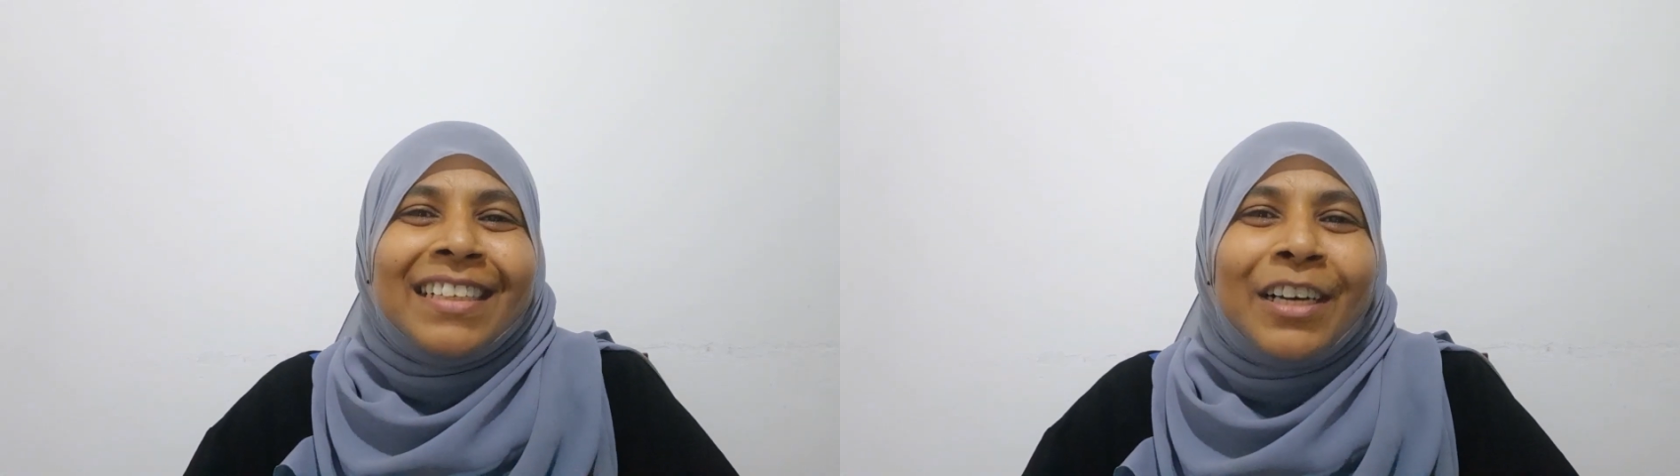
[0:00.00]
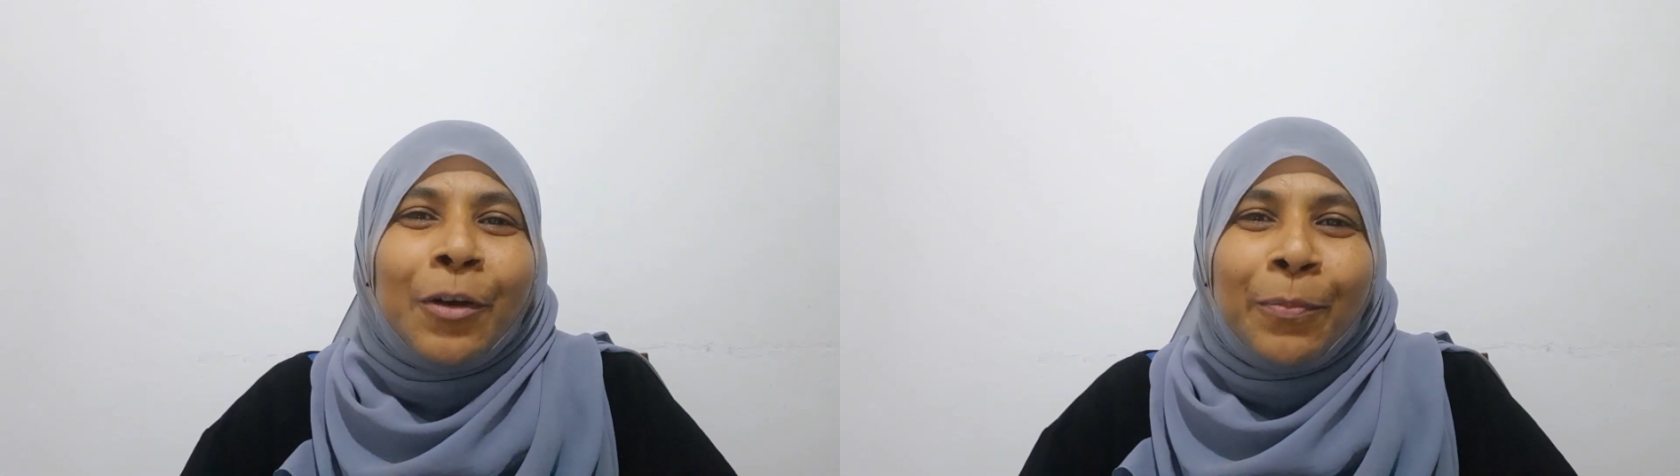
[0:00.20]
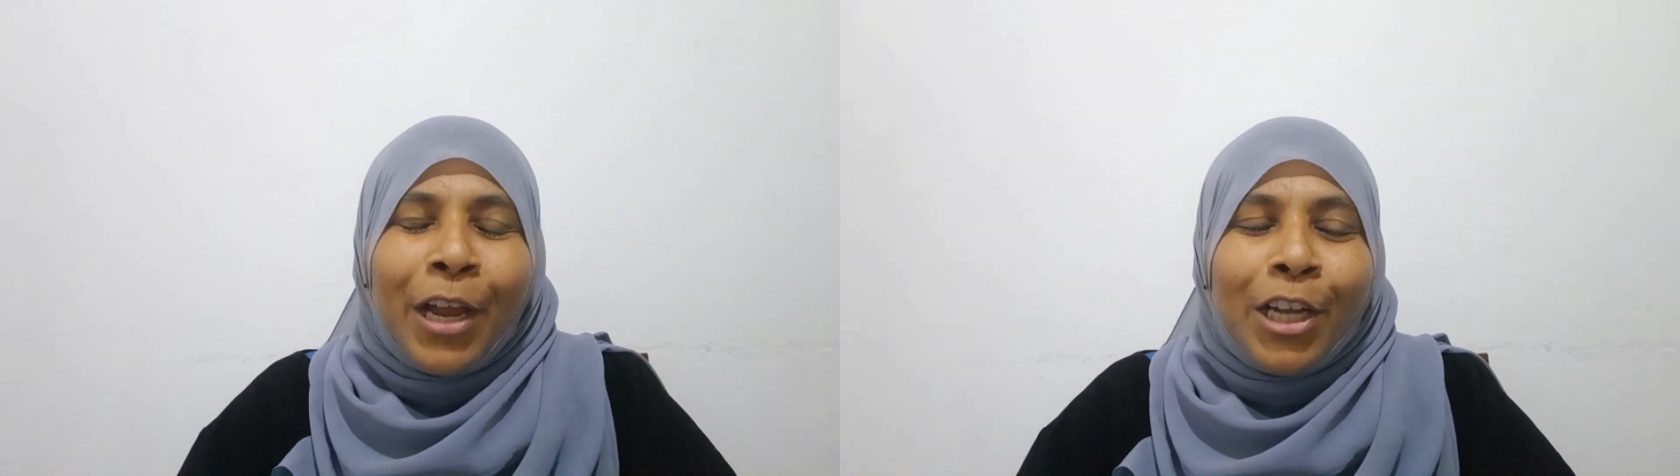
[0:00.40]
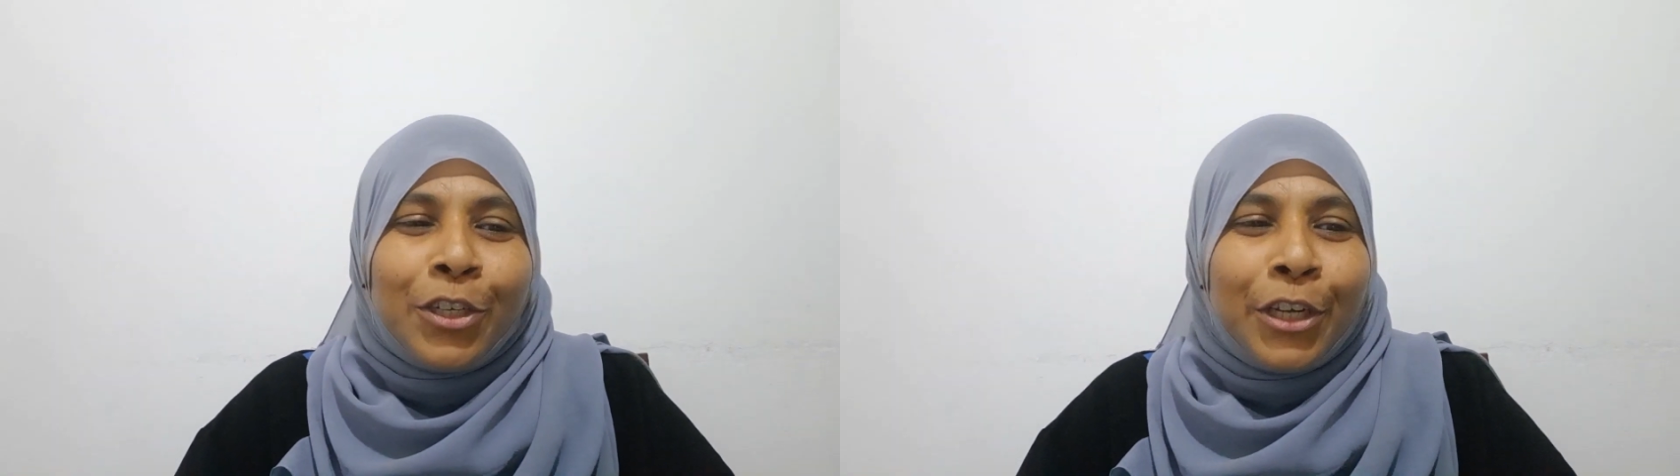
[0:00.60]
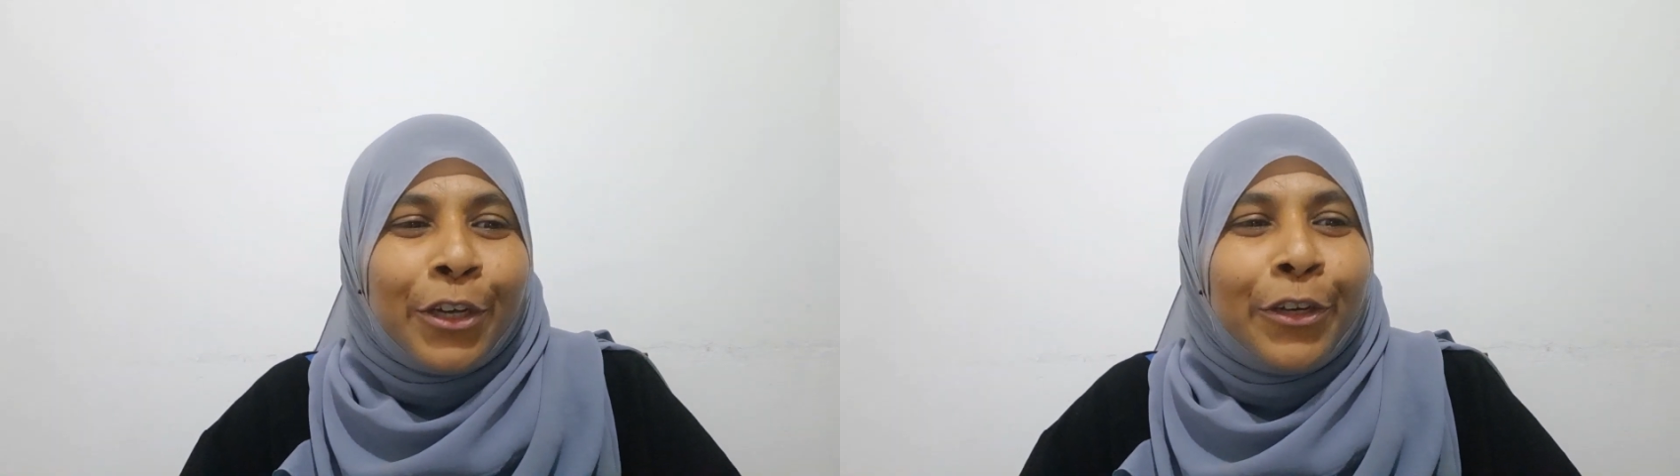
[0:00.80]
hope you are
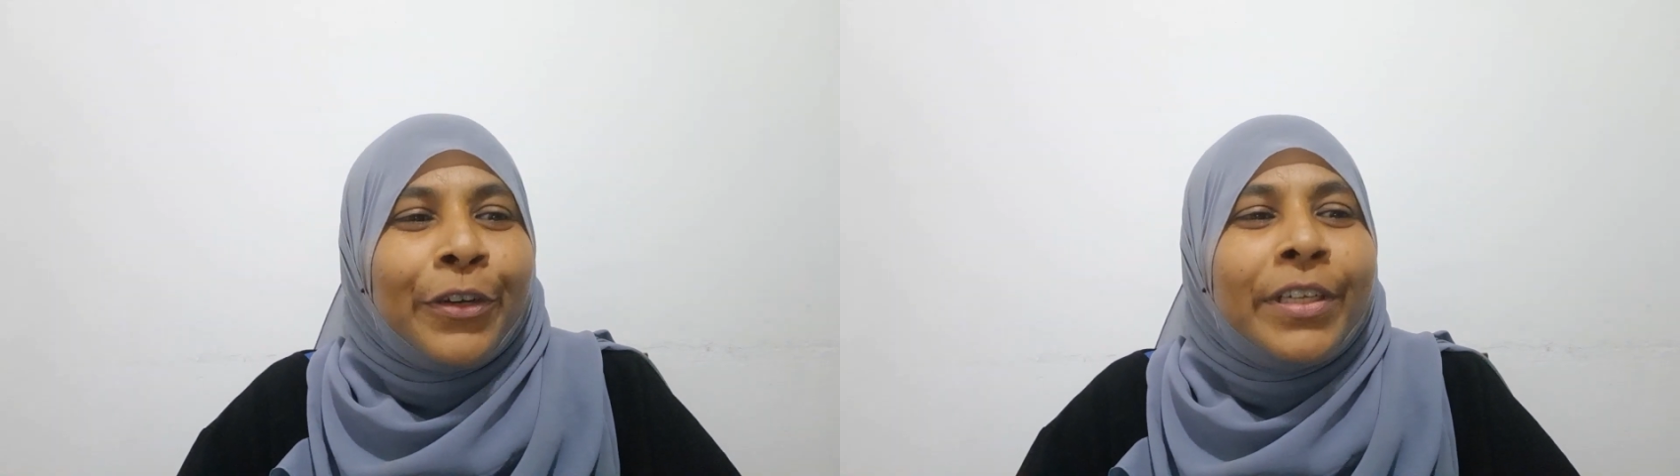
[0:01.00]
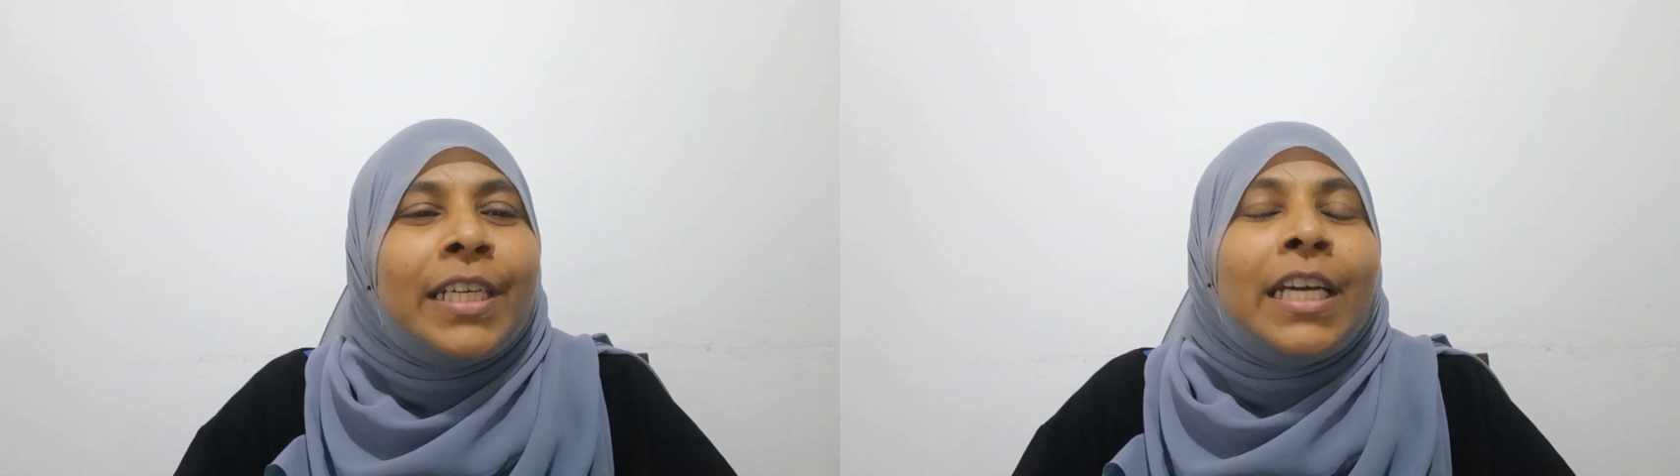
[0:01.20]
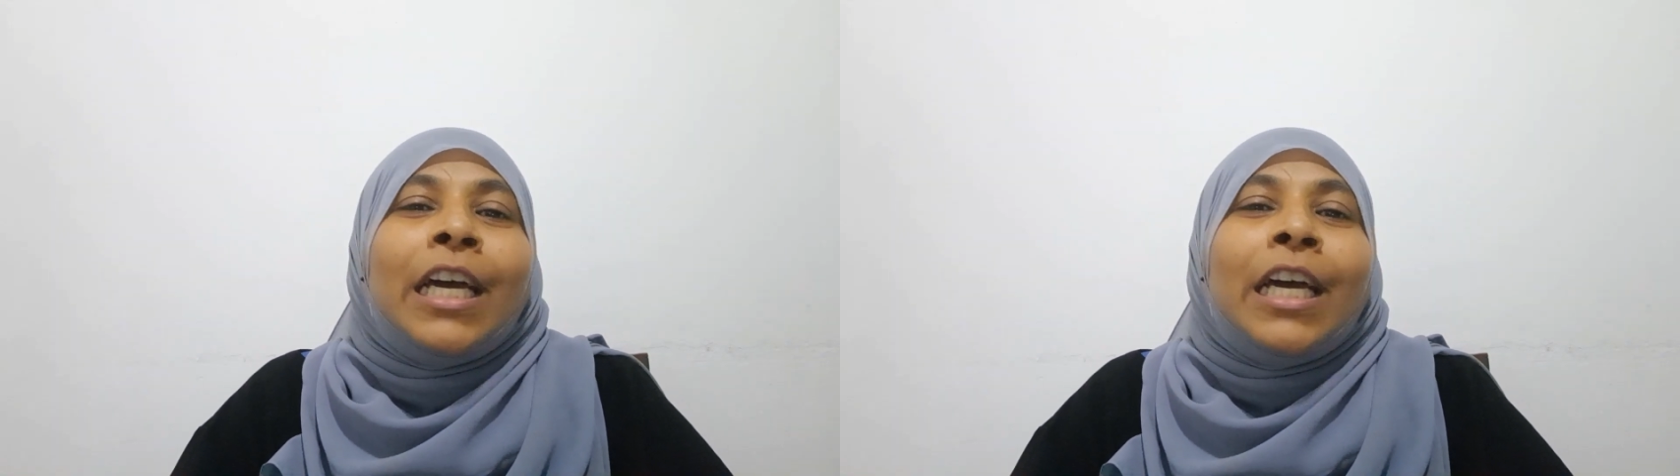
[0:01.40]
doing good.